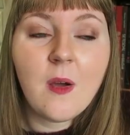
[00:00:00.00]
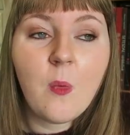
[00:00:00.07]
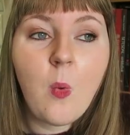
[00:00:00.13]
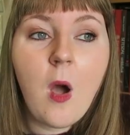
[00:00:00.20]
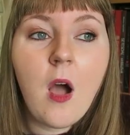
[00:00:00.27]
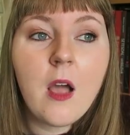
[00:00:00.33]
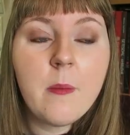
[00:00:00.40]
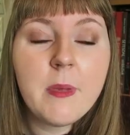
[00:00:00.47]

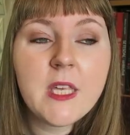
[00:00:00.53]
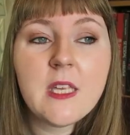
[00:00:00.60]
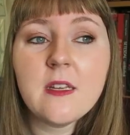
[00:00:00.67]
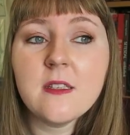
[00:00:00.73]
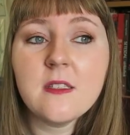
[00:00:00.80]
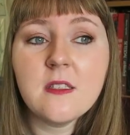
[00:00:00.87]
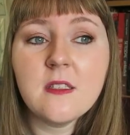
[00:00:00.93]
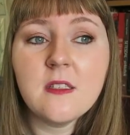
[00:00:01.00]
Why?
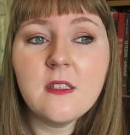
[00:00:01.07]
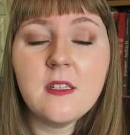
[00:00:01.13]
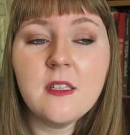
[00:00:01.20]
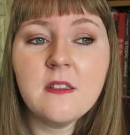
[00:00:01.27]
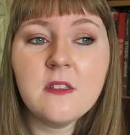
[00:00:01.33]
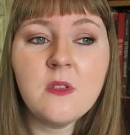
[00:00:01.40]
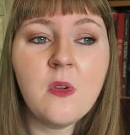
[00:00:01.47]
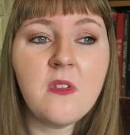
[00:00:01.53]
Because
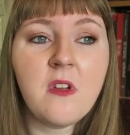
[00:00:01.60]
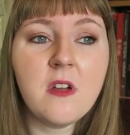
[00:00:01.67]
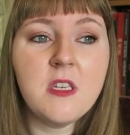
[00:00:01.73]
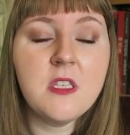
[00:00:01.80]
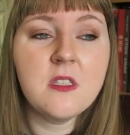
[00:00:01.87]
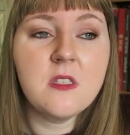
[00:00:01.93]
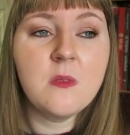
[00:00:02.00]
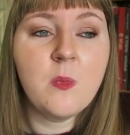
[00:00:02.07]
it's not
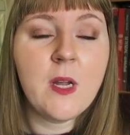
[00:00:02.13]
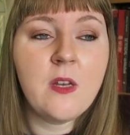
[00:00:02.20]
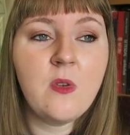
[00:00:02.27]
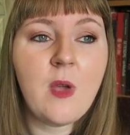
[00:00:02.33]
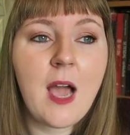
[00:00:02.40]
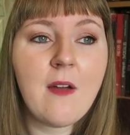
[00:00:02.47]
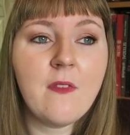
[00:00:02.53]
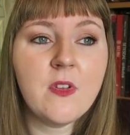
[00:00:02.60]
nice when
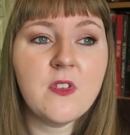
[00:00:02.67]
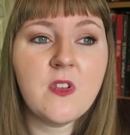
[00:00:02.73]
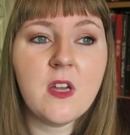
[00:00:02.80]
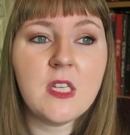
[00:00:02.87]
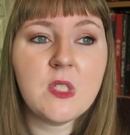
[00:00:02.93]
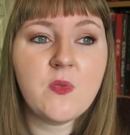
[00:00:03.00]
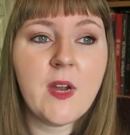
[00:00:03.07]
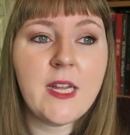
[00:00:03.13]
you have a
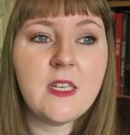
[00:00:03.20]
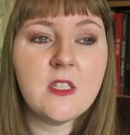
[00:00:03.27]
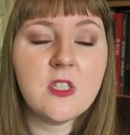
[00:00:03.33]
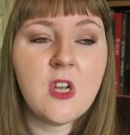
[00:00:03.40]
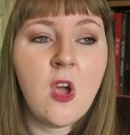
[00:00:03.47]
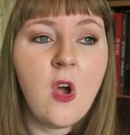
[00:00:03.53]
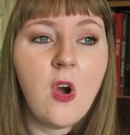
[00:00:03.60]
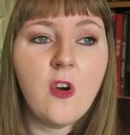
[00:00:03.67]
size range